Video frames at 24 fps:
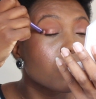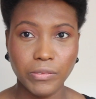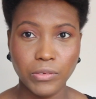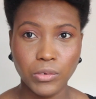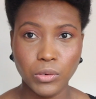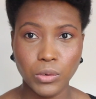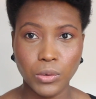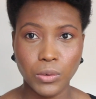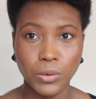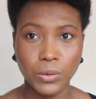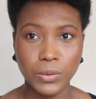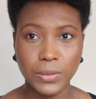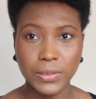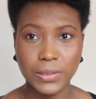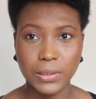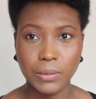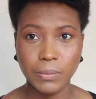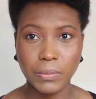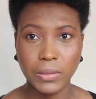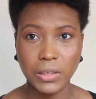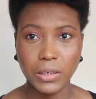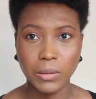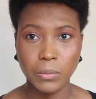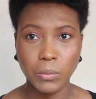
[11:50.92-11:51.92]
For
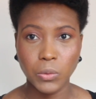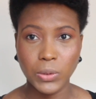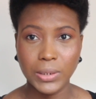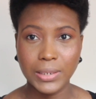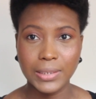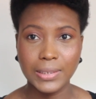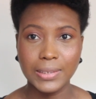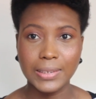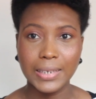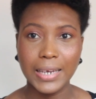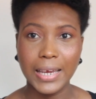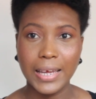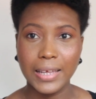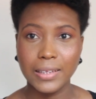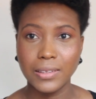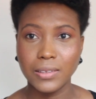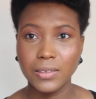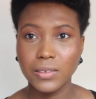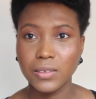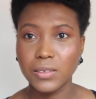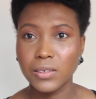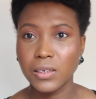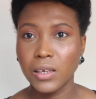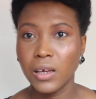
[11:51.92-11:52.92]
something more
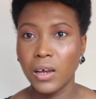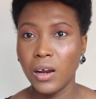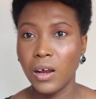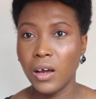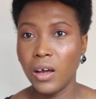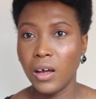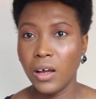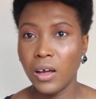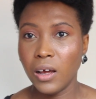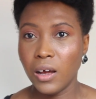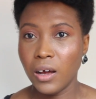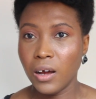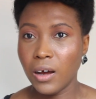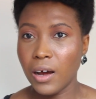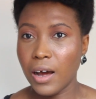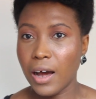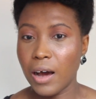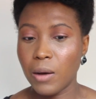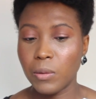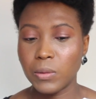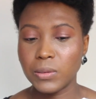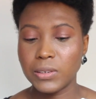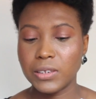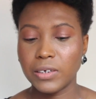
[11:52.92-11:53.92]
intense,
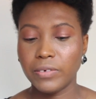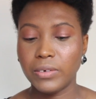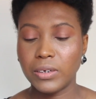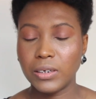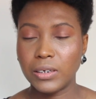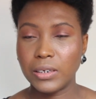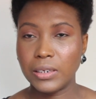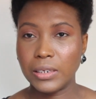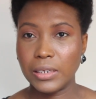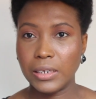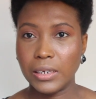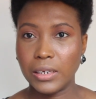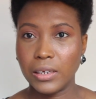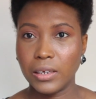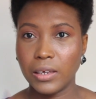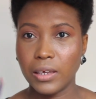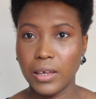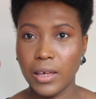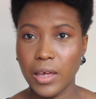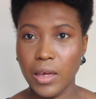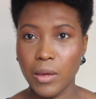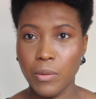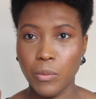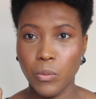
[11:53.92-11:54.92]
I would definitely
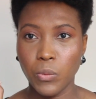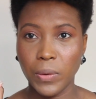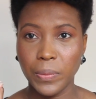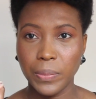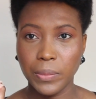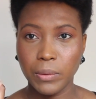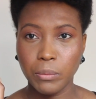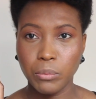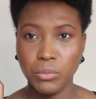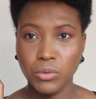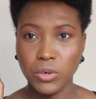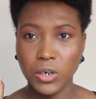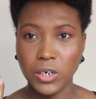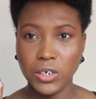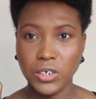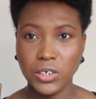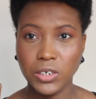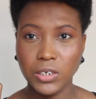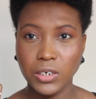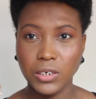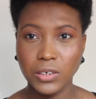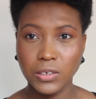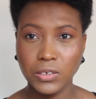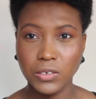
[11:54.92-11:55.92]
wet the
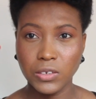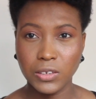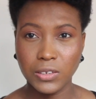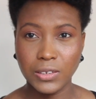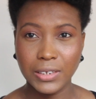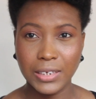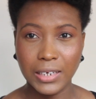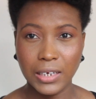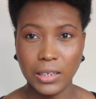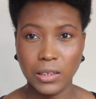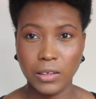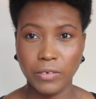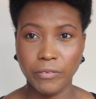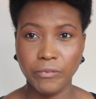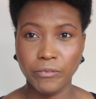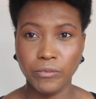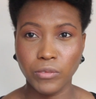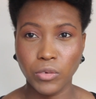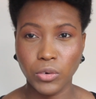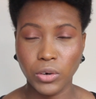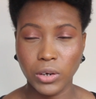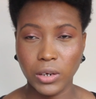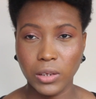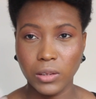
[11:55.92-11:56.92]
brush just to get the
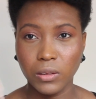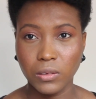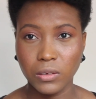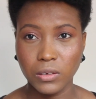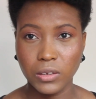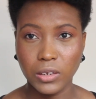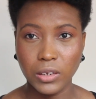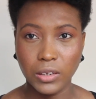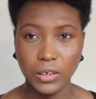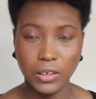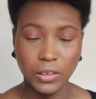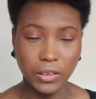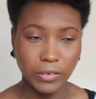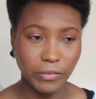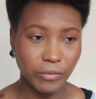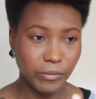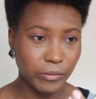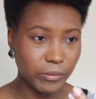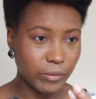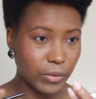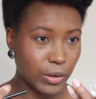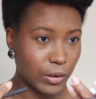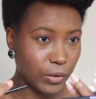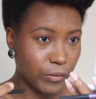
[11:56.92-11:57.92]
foil, you know, the
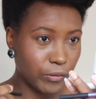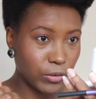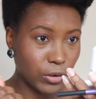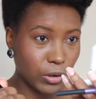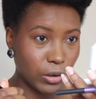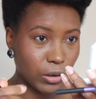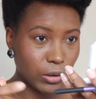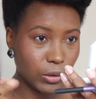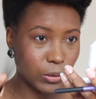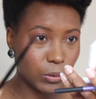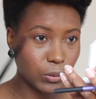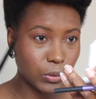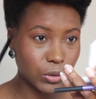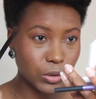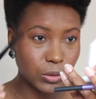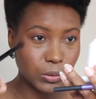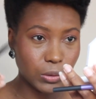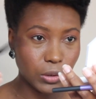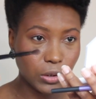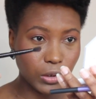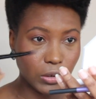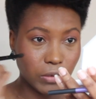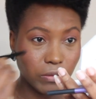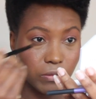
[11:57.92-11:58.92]
very foil look, which
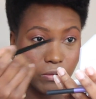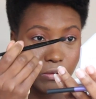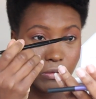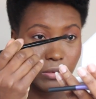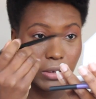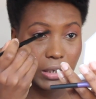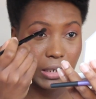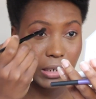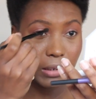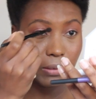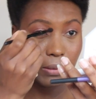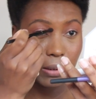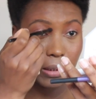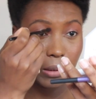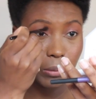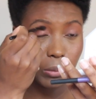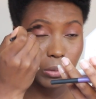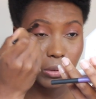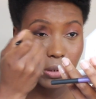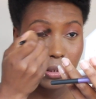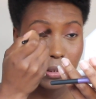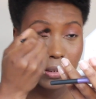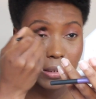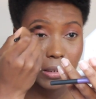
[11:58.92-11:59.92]
will look really
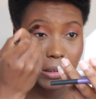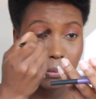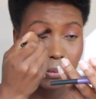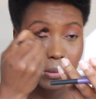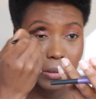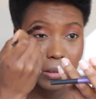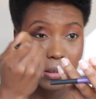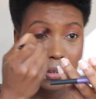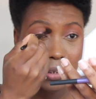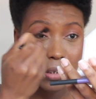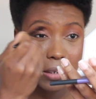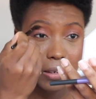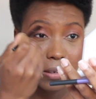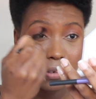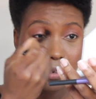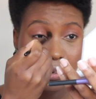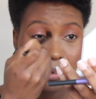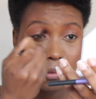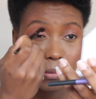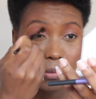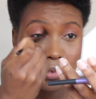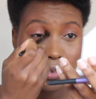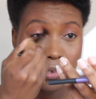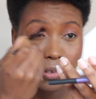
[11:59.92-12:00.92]
pretty. But like I
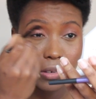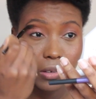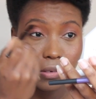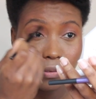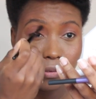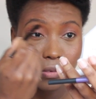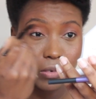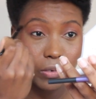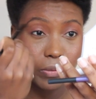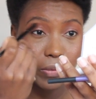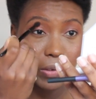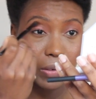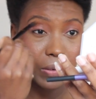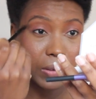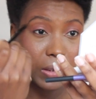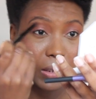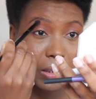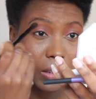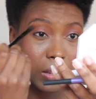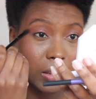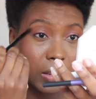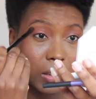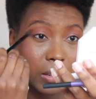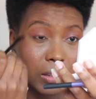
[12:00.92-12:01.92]
said, I'm just going for a very